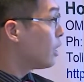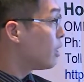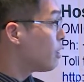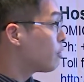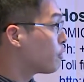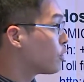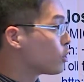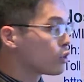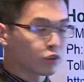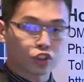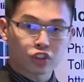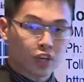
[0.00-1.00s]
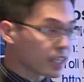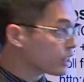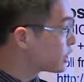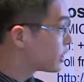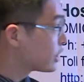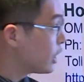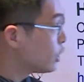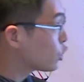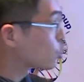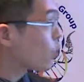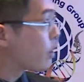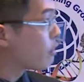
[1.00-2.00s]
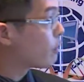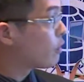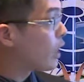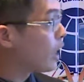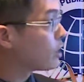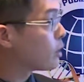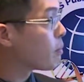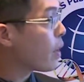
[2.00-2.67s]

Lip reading: if you stress the cells with 100